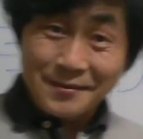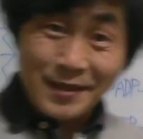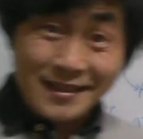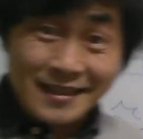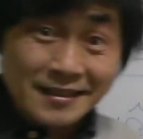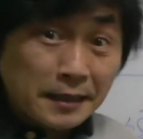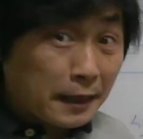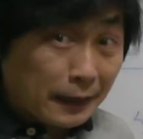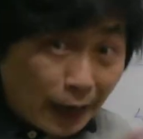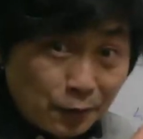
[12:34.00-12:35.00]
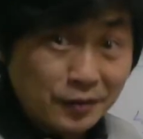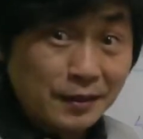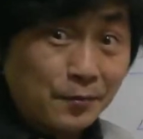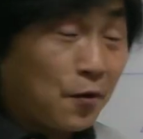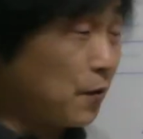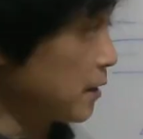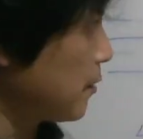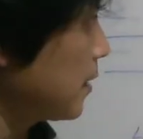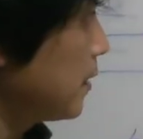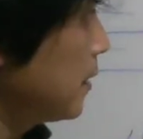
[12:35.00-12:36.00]
Makes sense? And I want to keep going,
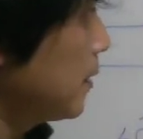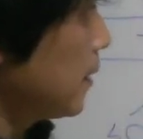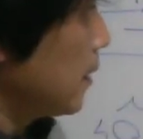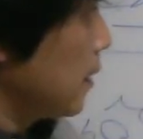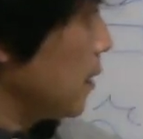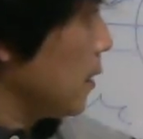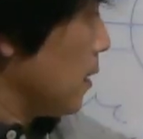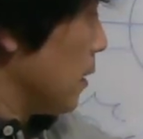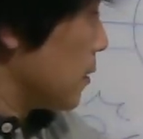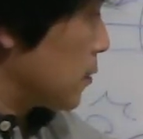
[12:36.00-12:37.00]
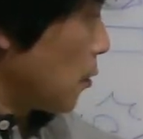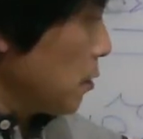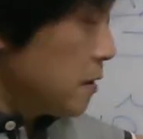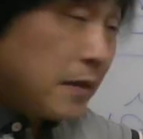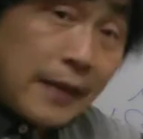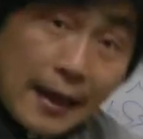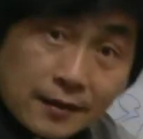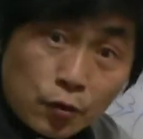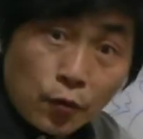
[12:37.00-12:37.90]
right? So next